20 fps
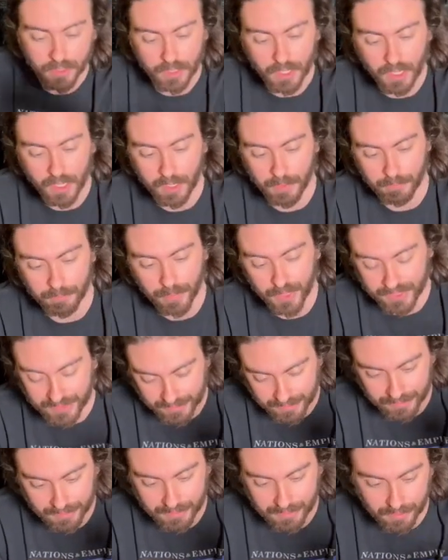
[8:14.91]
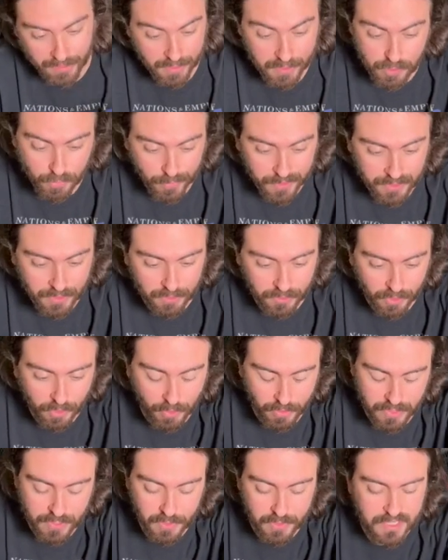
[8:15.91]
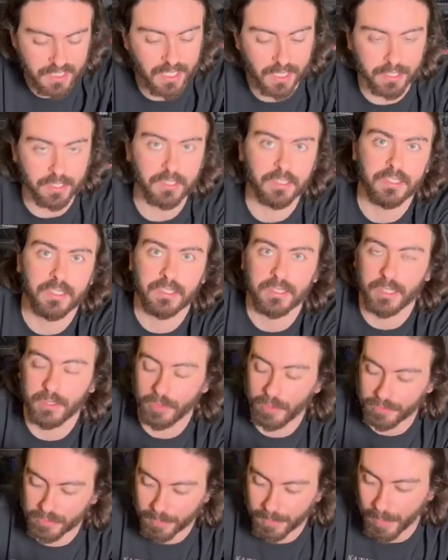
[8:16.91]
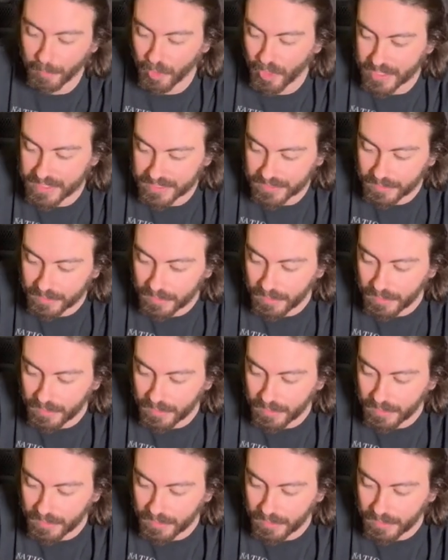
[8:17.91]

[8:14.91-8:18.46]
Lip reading: But it's written on the card, so it's not anything that you have to memorize.